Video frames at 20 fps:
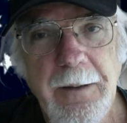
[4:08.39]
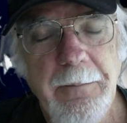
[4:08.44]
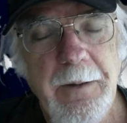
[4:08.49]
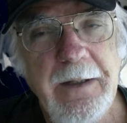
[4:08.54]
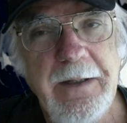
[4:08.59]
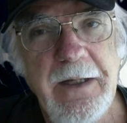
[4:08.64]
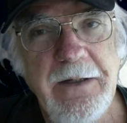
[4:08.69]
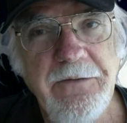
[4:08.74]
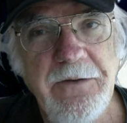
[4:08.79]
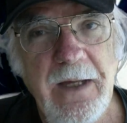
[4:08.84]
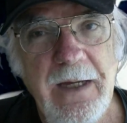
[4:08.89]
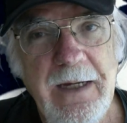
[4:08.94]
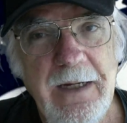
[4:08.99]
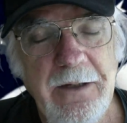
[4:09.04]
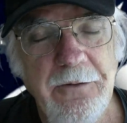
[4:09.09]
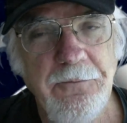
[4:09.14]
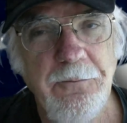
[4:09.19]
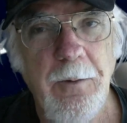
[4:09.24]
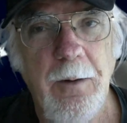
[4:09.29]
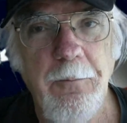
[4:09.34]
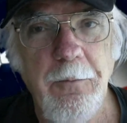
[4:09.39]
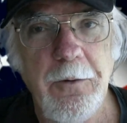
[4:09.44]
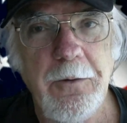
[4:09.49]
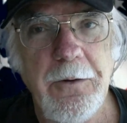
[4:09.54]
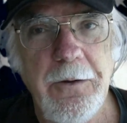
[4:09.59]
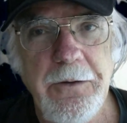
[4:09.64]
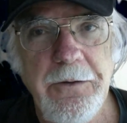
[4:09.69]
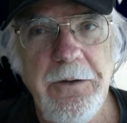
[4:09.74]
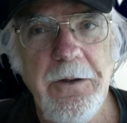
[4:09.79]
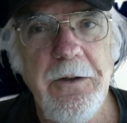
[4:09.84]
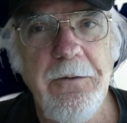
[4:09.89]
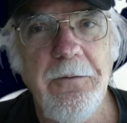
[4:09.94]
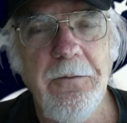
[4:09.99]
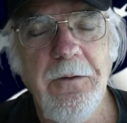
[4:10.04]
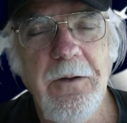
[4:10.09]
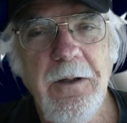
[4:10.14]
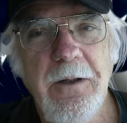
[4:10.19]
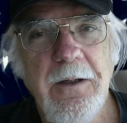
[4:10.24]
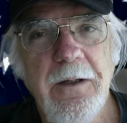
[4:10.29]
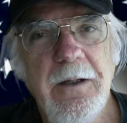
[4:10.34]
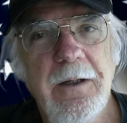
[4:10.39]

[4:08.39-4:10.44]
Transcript: But they say, here's what we're going to do.